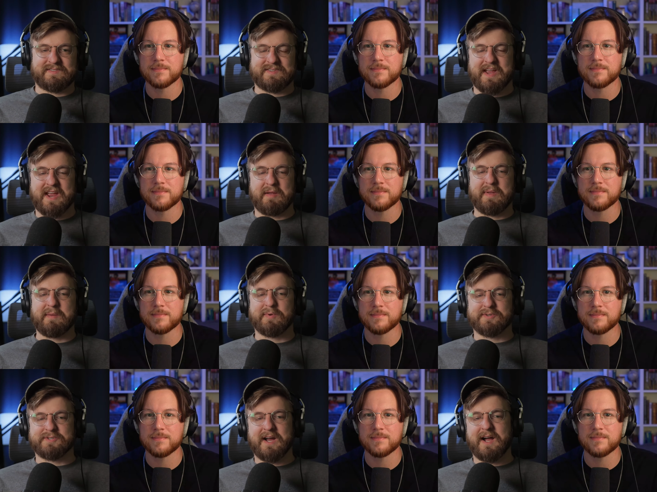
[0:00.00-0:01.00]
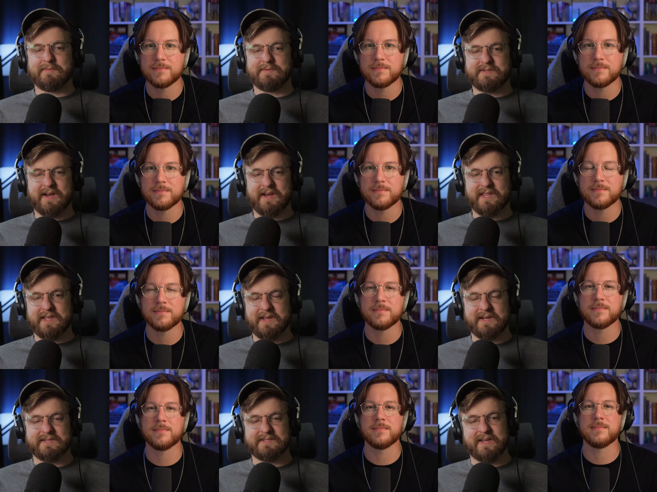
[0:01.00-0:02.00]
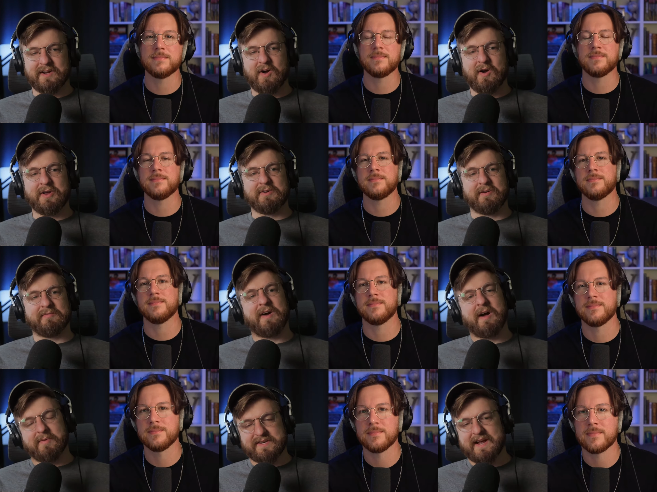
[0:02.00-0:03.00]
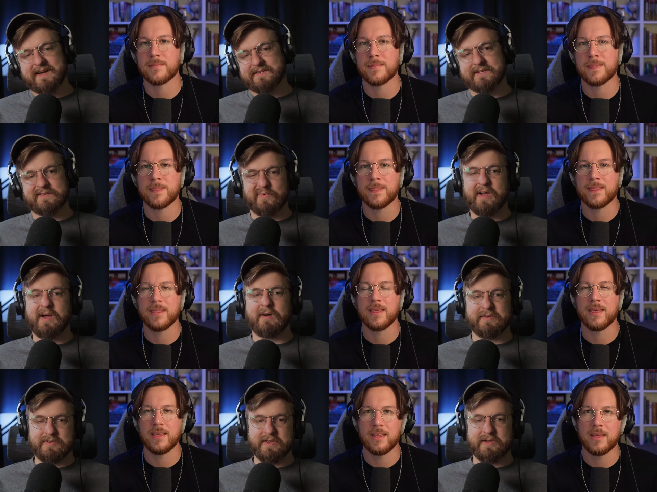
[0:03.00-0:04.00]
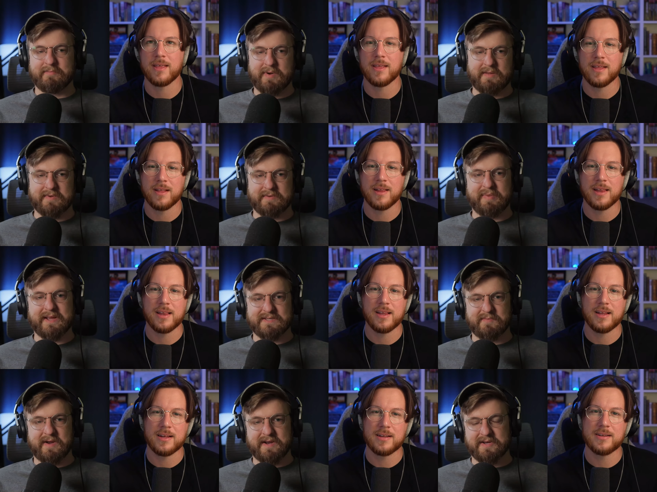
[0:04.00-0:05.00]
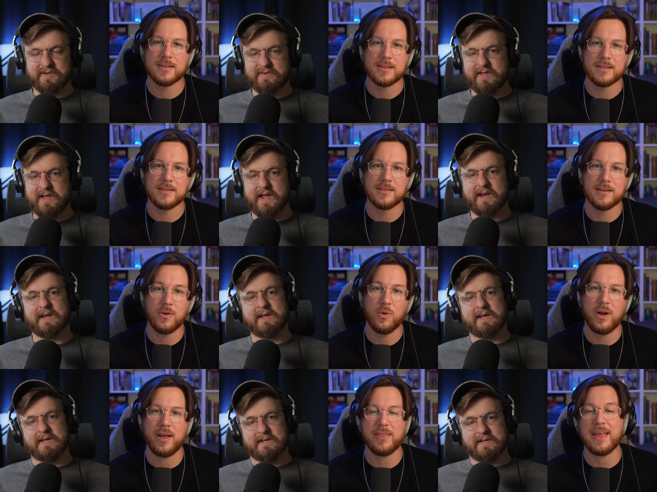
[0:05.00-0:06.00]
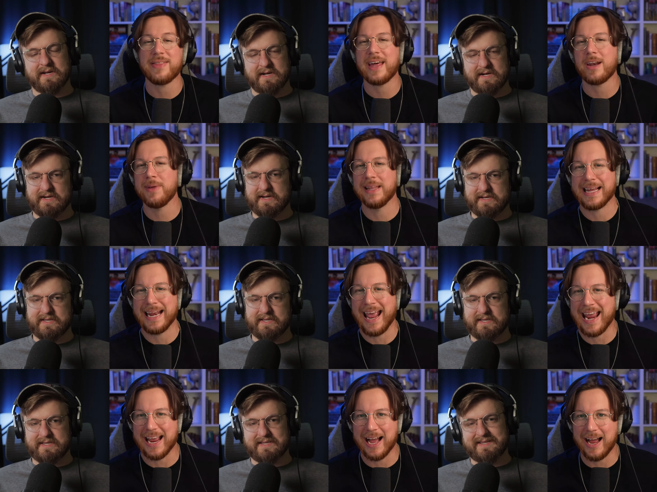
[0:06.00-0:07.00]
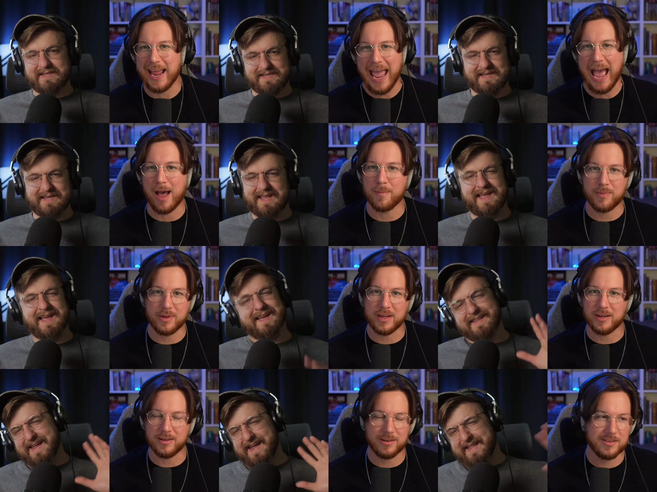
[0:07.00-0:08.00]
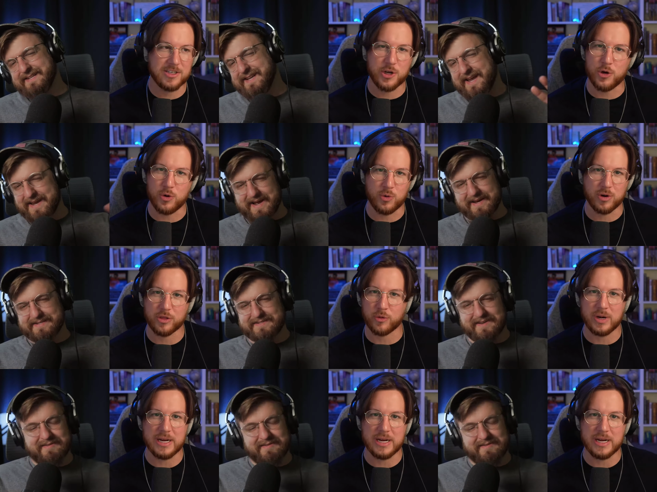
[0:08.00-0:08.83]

Speaker 1: taking people's jobs kind of thing because like oh you want to file my taxes well you can probably pay somebody to do that well,
Speaker 2: that'll uh, be um, like an ai app in yeah, two or three